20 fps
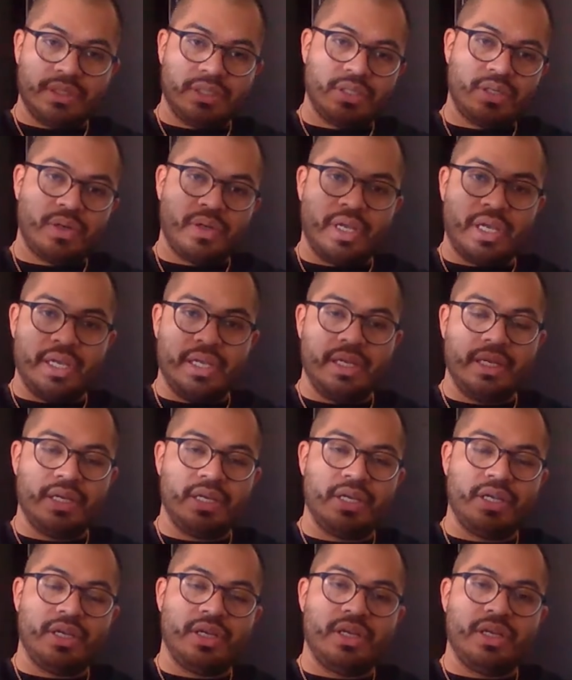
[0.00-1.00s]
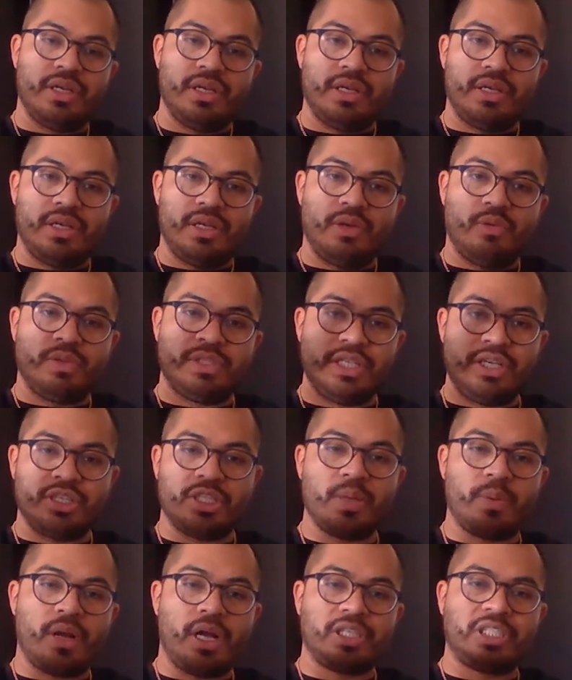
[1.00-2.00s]
okay, what's in your
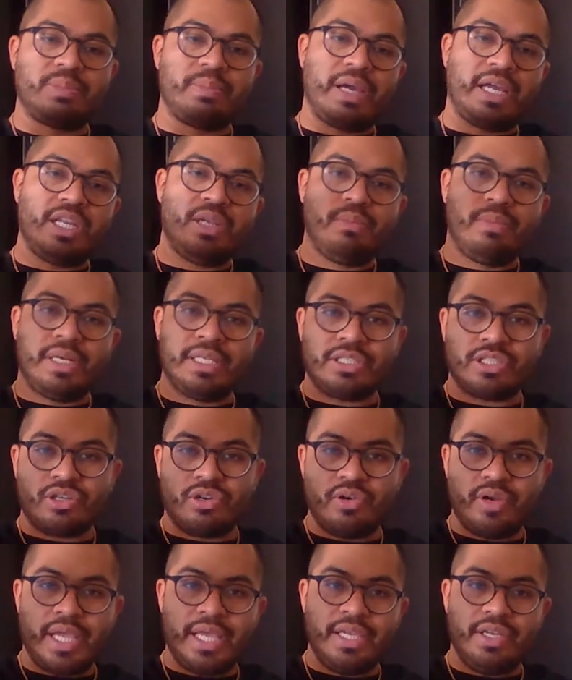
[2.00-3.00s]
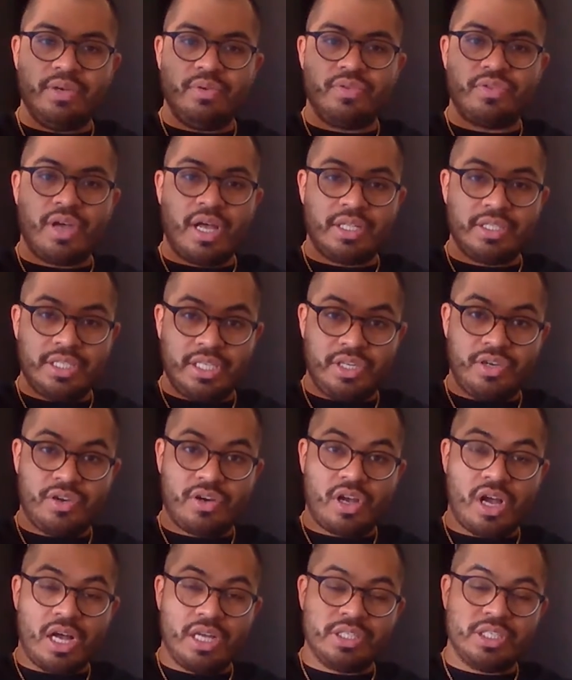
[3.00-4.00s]
subconscious mind, you must create new thoughts in your
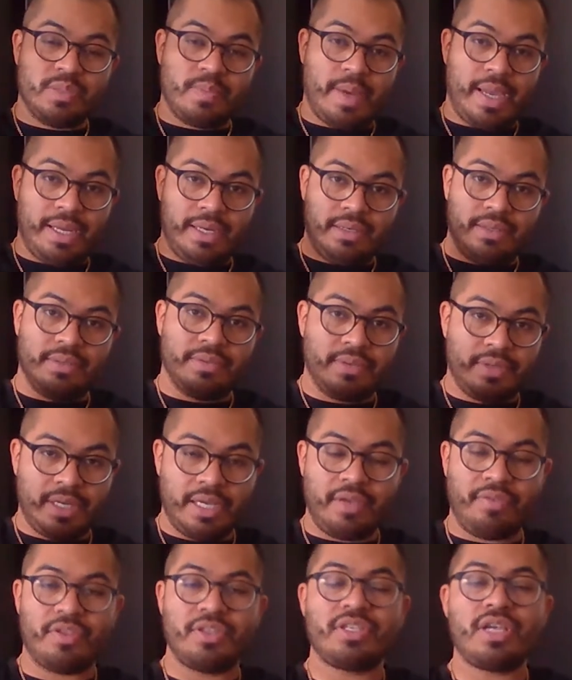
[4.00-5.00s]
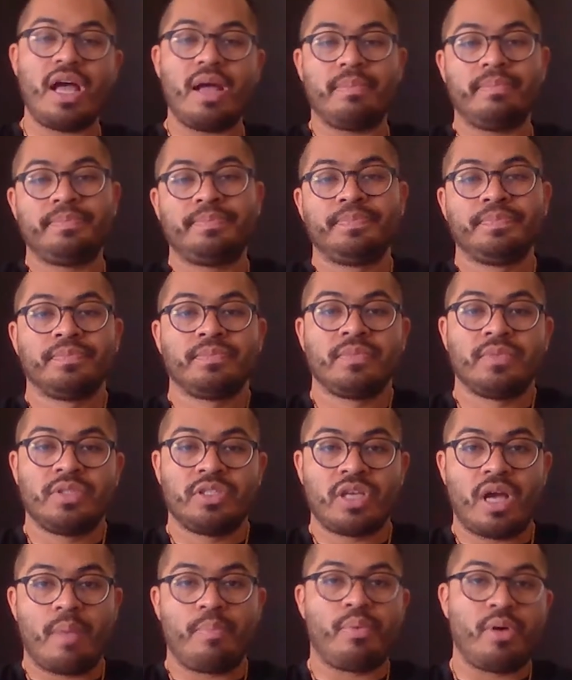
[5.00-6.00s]
conscious mind. Okay, on the top
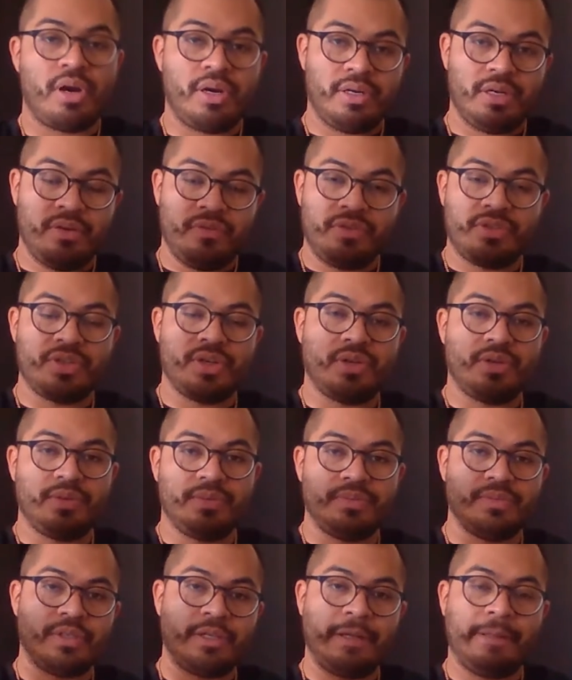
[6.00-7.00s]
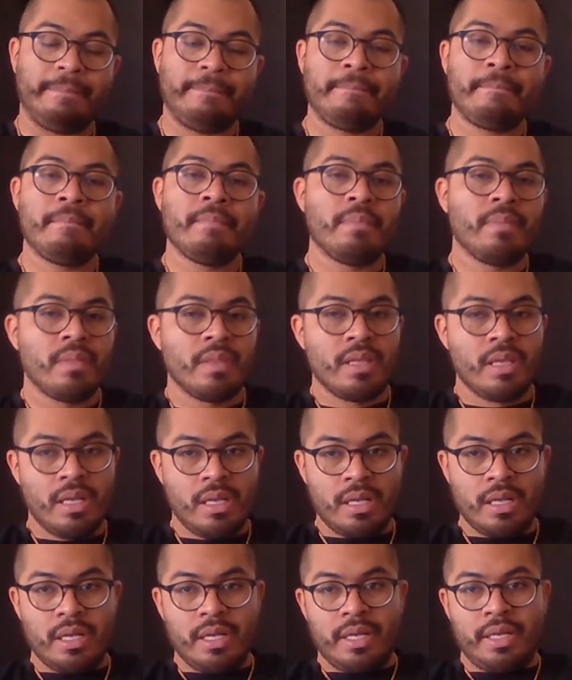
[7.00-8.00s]
part of the circle. Okay,
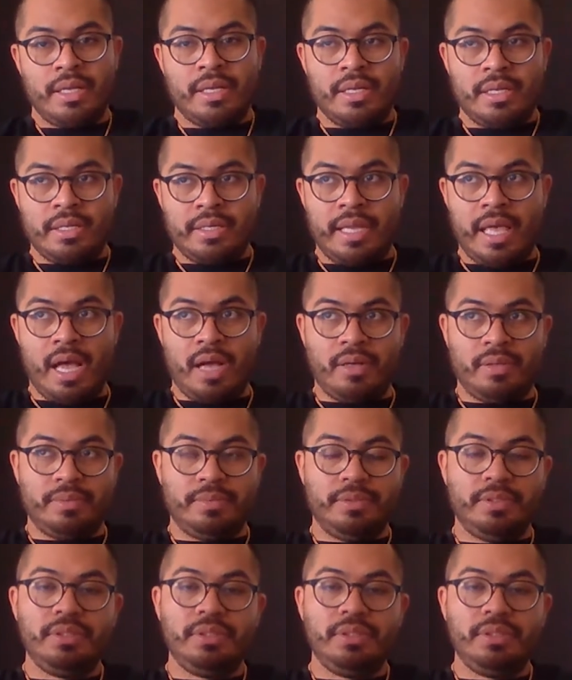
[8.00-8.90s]
now